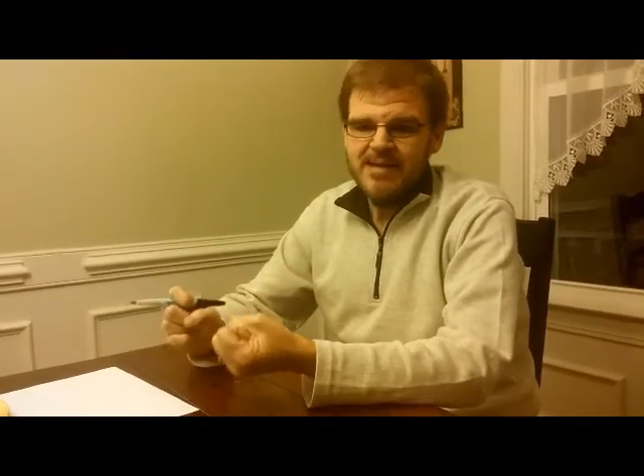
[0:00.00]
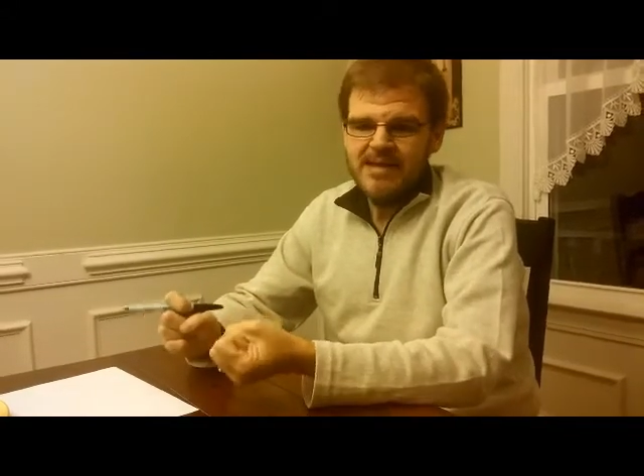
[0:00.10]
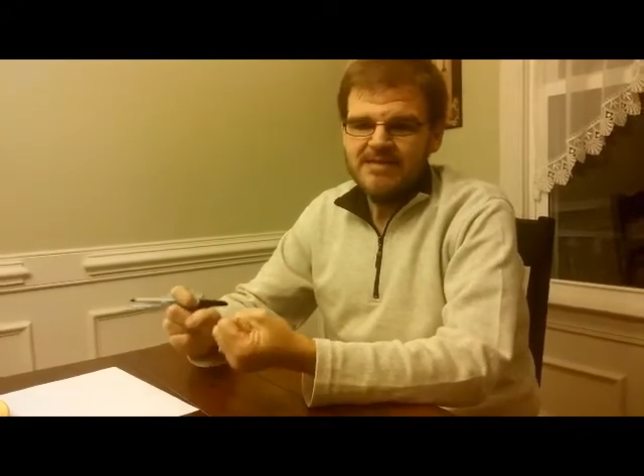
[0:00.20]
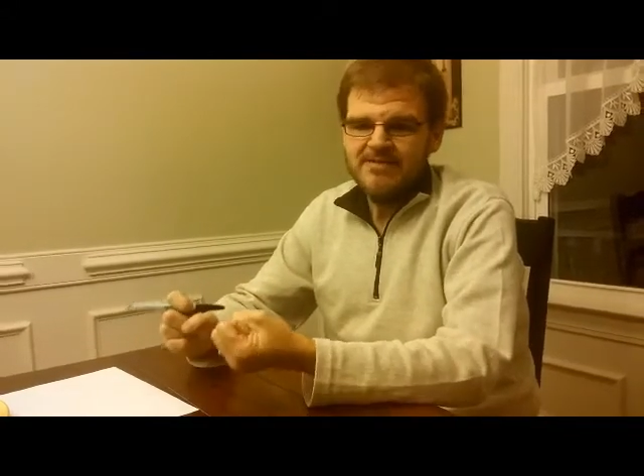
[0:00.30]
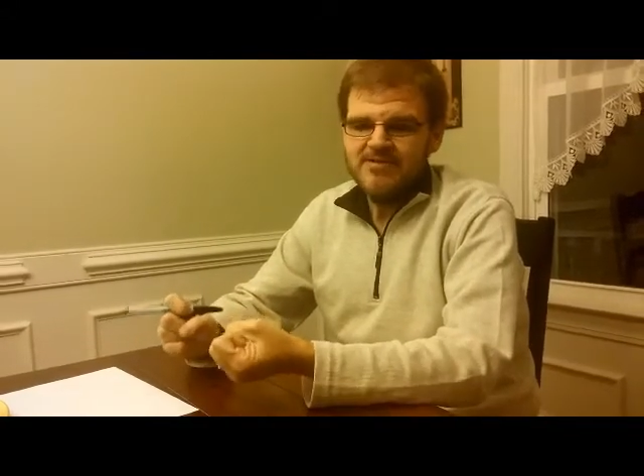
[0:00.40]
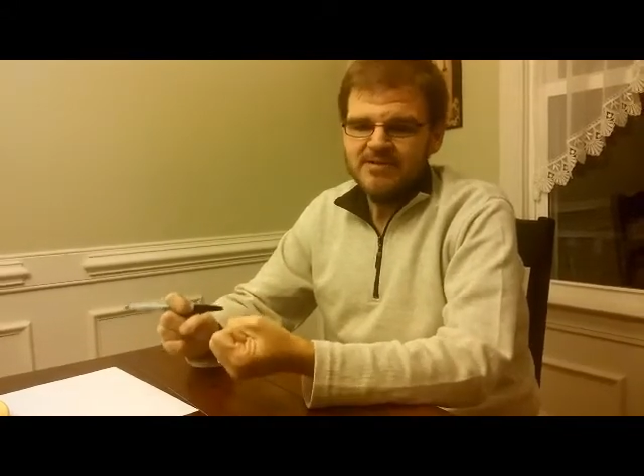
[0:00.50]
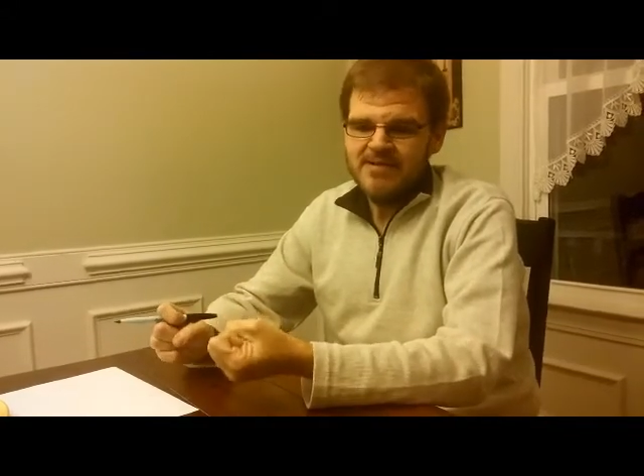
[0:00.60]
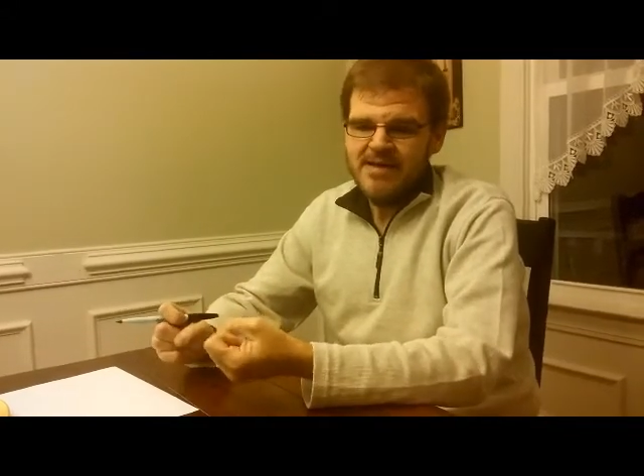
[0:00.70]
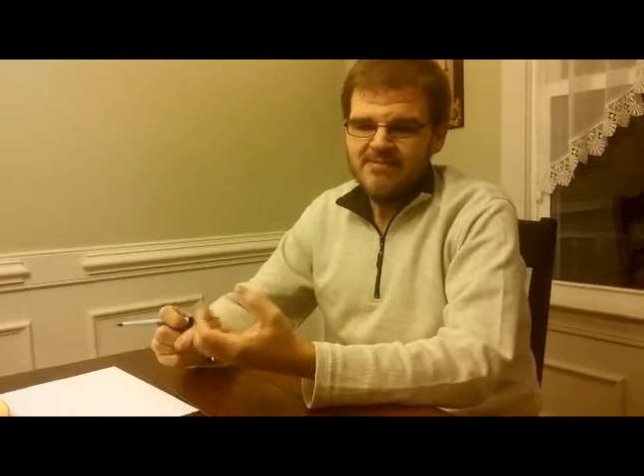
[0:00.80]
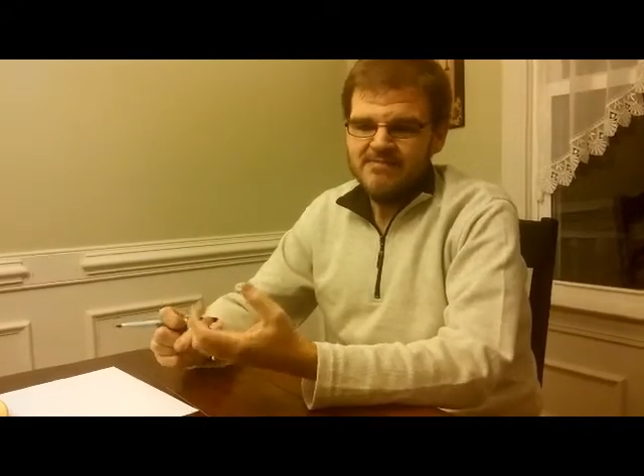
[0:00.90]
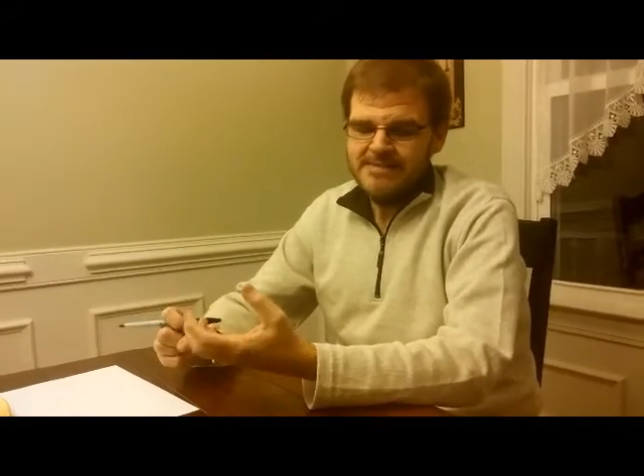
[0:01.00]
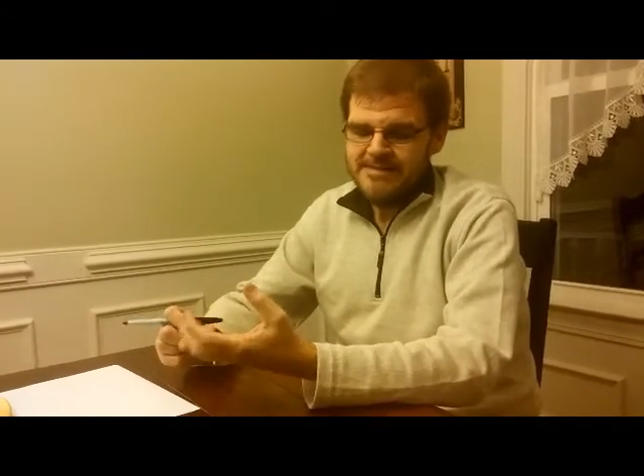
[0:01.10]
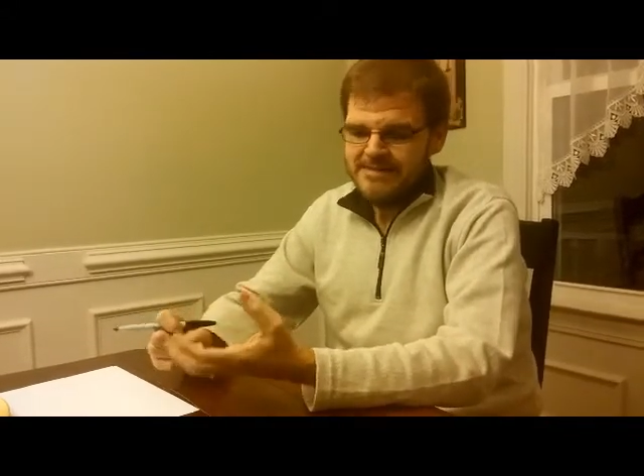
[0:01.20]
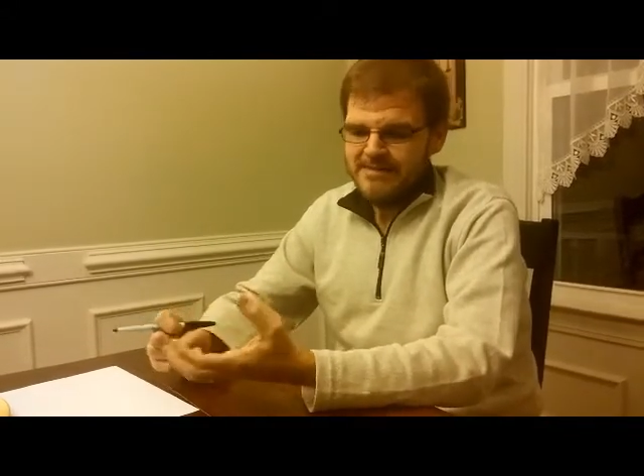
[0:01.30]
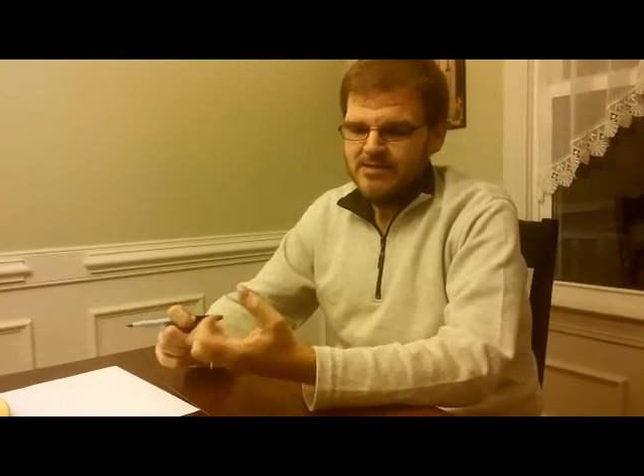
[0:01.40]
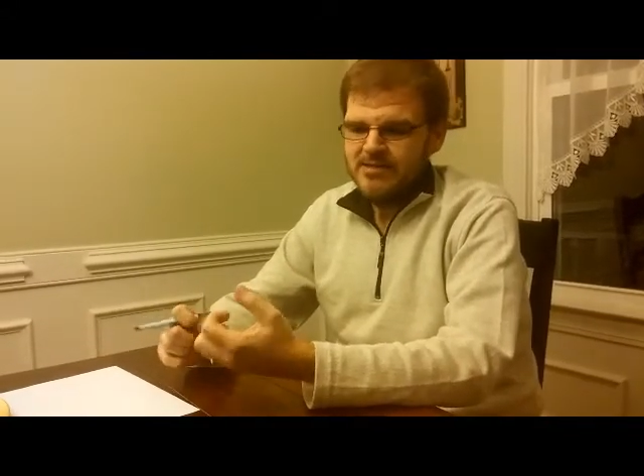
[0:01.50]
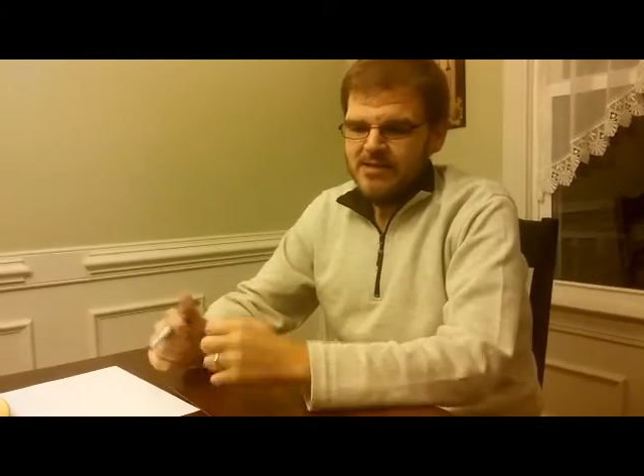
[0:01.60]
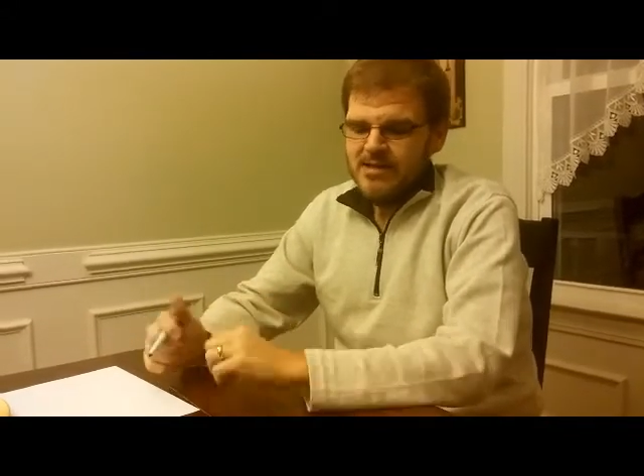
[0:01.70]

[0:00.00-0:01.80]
main difference in that is